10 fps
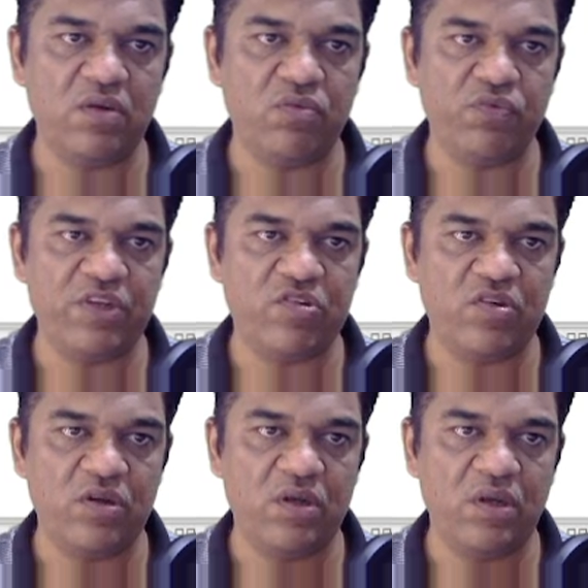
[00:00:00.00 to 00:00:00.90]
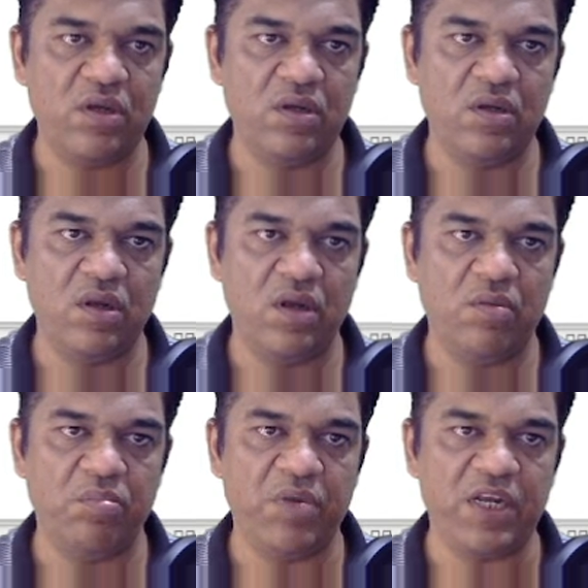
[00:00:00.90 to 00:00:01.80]
first,
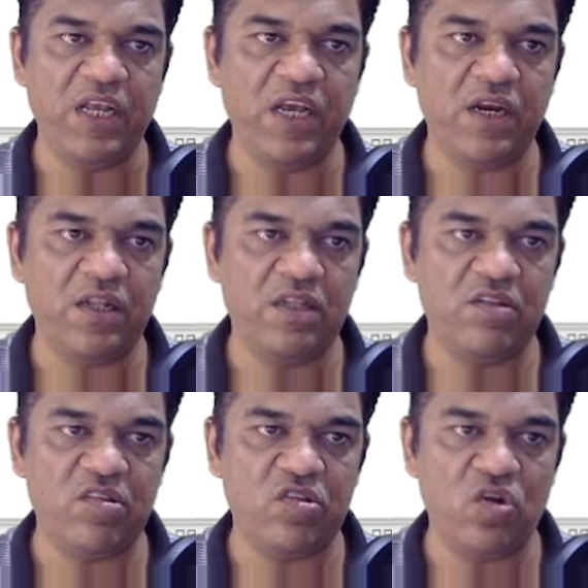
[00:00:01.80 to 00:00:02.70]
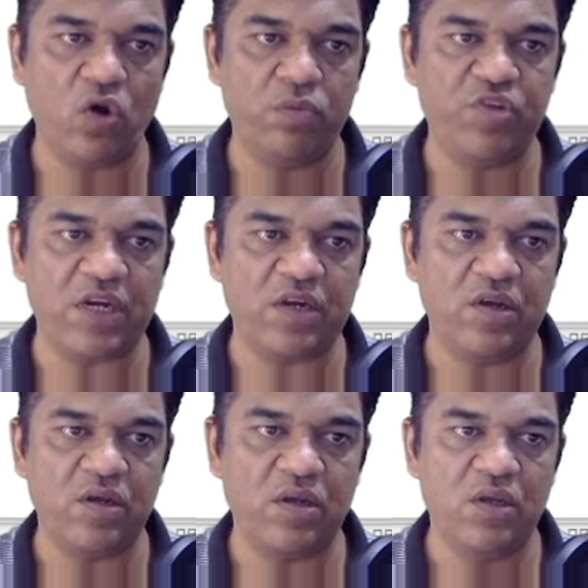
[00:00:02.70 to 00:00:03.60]
but here this is an object.
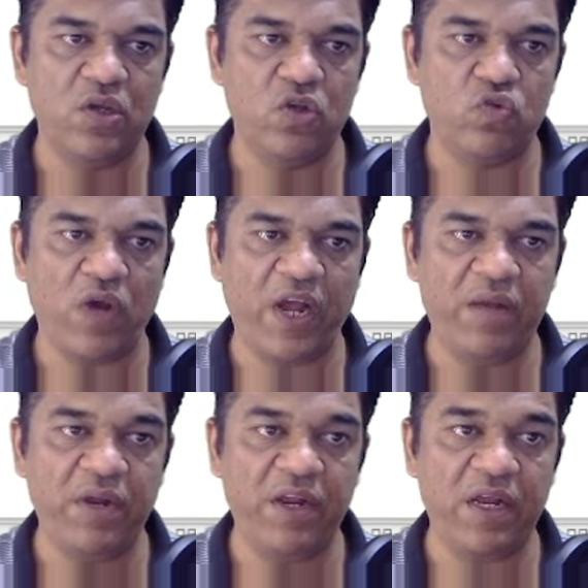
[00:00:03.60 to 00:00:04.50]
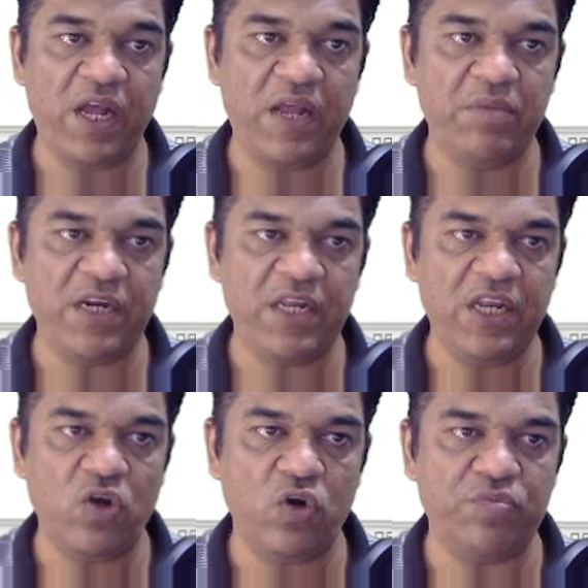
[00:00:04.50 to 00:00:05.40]
So I am getting
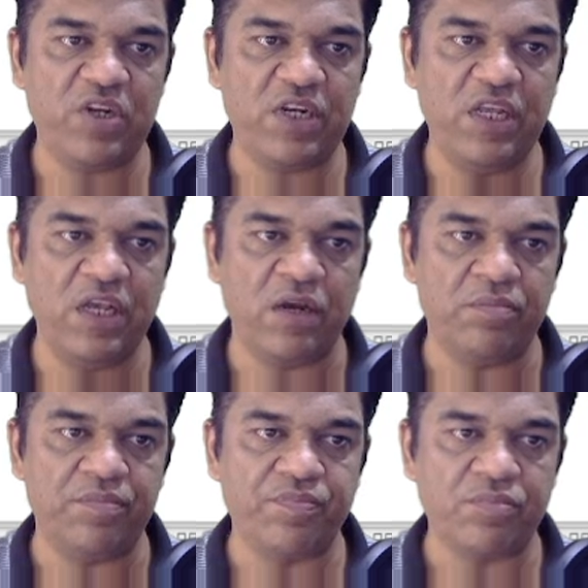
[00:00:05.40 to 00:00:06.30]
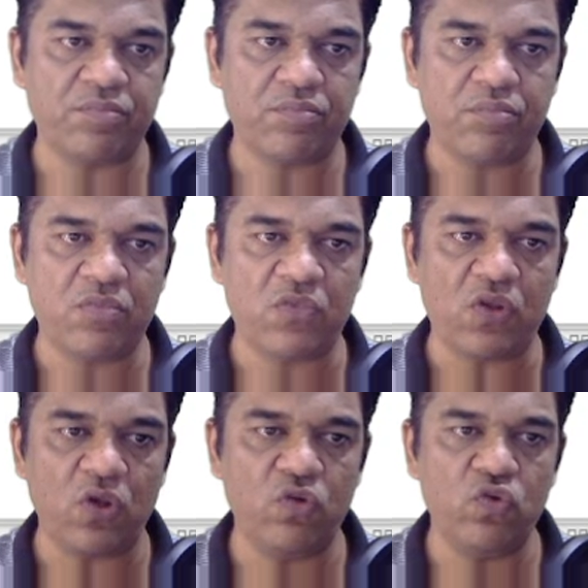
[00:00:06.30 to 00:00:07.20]
an object here.
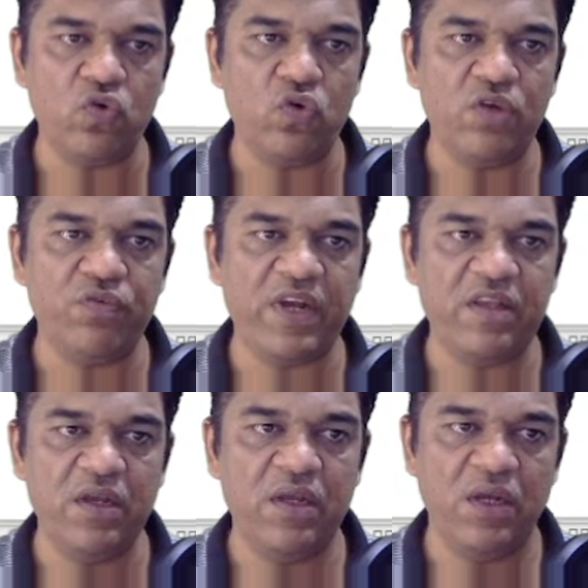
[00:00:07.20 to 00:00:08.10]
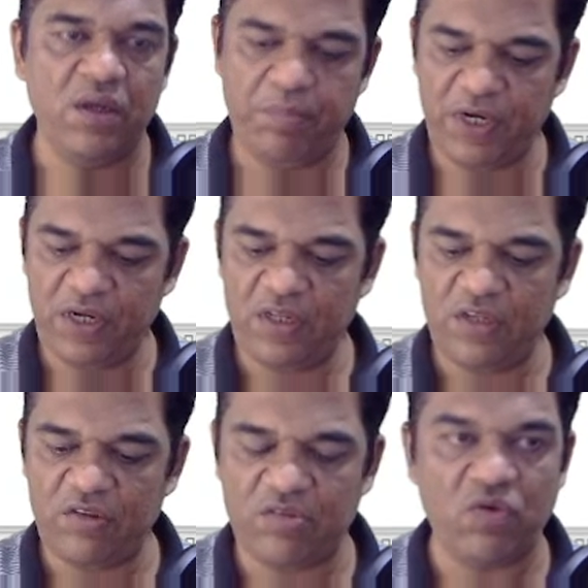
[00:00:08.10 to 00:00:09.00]
So if I print
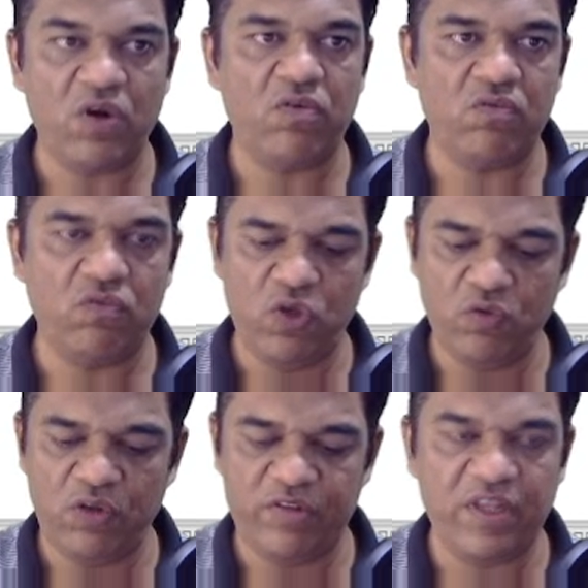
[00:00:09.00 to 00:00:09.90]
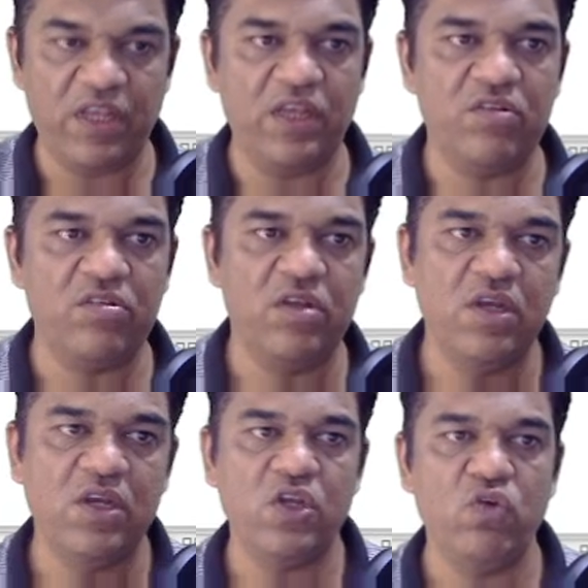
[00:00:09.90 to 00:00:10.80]
this, what you will see is
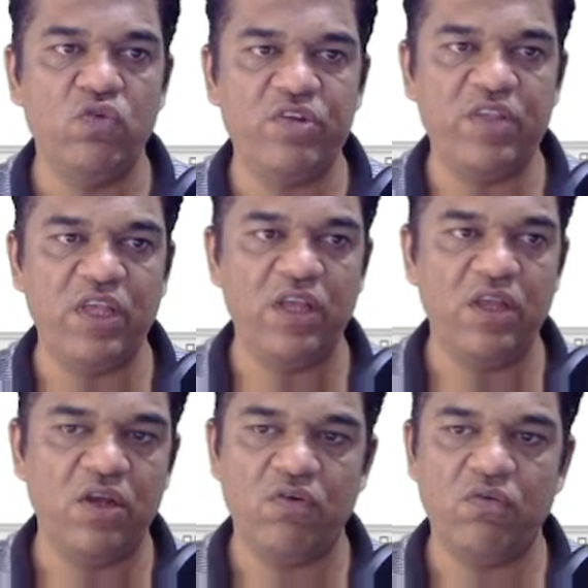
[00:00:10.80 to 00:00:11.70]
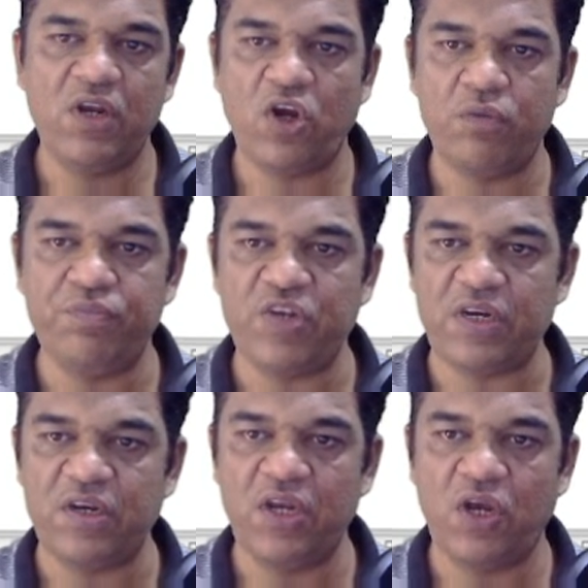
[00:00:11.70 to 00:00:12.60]
you will see one
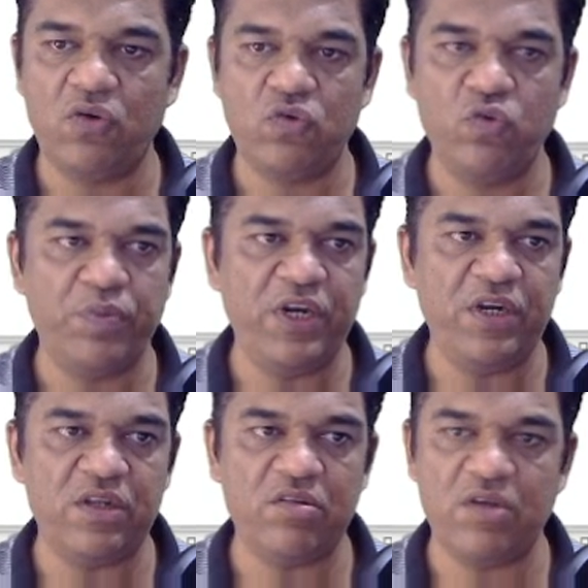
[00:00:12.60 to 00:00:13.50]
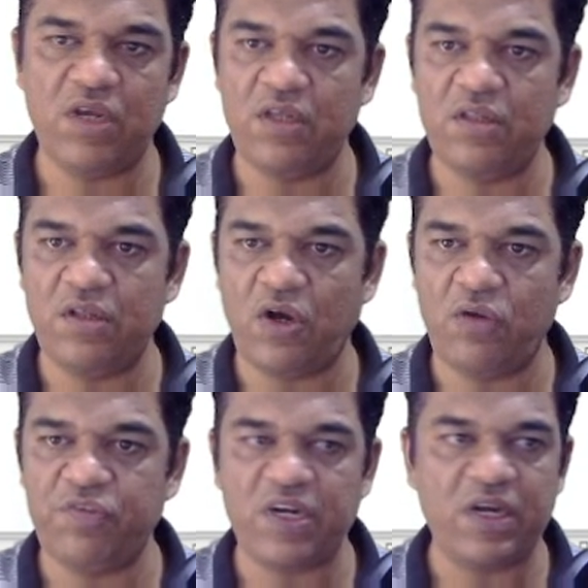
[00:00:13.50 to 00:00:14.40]
object. Now to print
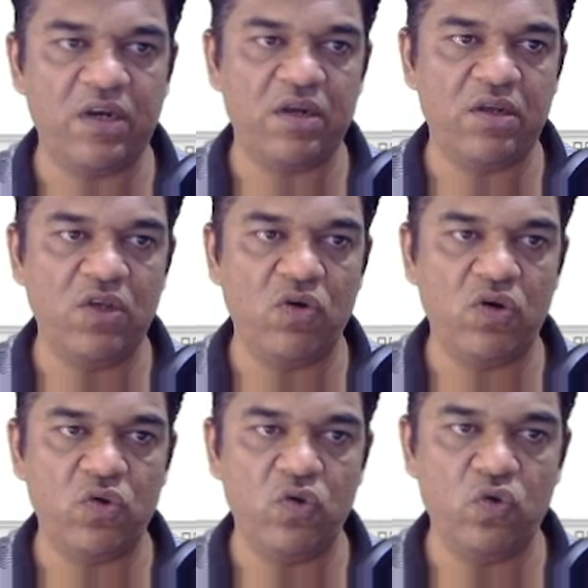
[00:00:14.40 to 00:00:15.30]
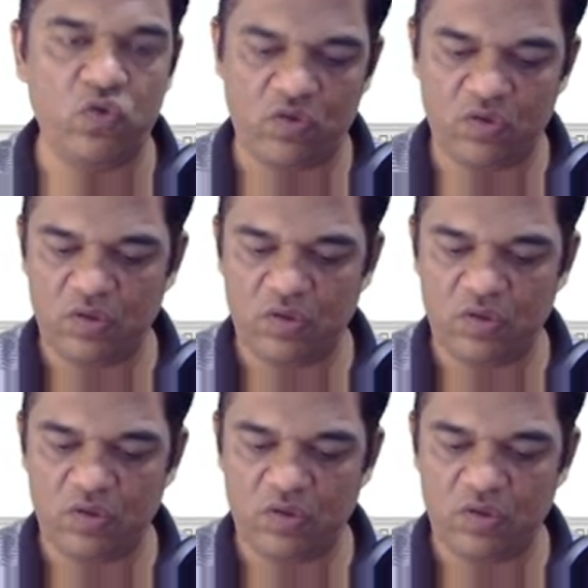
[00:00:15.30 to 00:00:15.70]
object, you have to use